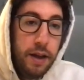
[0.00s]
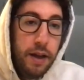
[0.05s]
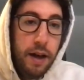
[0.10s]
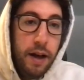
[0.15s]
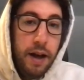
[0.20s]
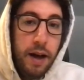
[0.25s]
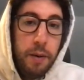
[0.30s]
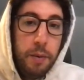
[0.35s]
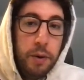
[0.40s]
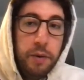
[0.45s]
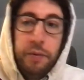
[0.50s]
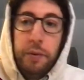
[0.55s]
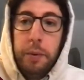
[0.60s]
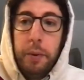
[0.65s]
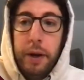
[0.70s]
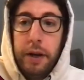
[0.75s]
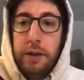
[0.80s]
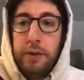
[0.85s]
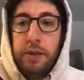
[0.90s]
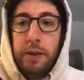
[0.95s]
What if we
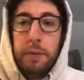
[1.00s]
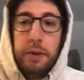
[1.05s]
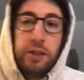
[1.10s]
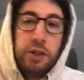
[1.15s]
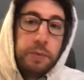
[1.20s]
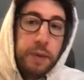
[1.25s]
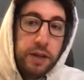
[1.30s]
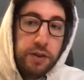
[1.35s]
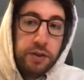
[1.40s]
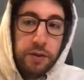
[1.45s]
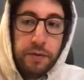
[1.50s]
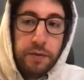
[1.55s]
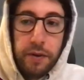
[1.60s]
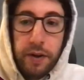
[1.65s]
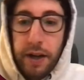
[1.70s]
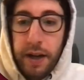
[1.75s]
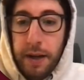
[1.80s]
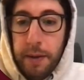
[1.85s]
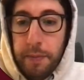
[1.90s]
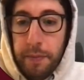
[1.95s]
want to do something special for
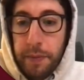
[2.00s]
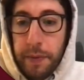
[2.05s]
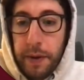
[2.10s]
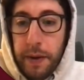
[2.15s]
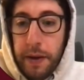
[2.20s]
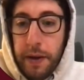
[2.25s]
him?